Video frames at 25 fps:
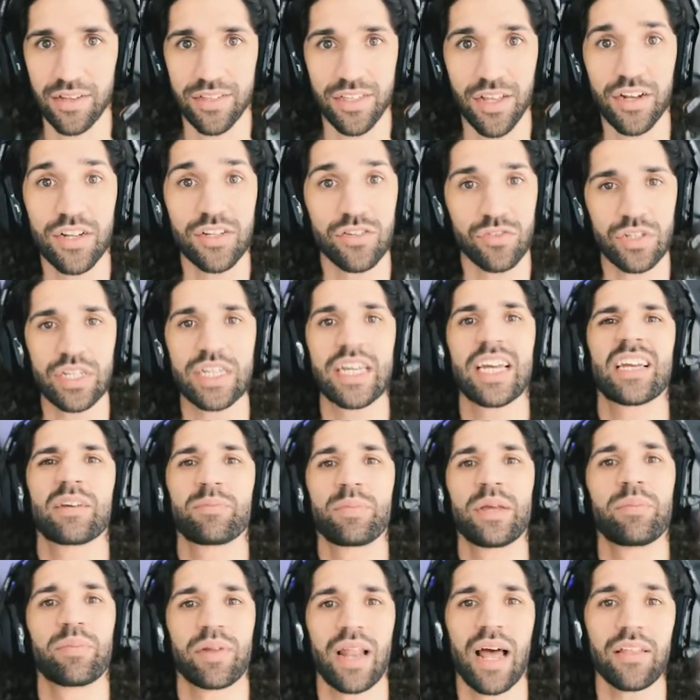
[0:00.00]
They'll literally kick
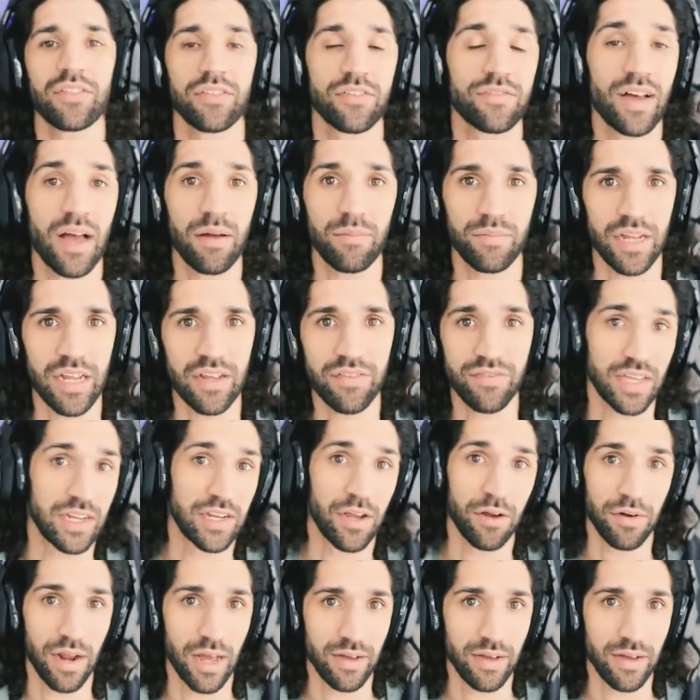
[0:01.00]
people out of the family if they don't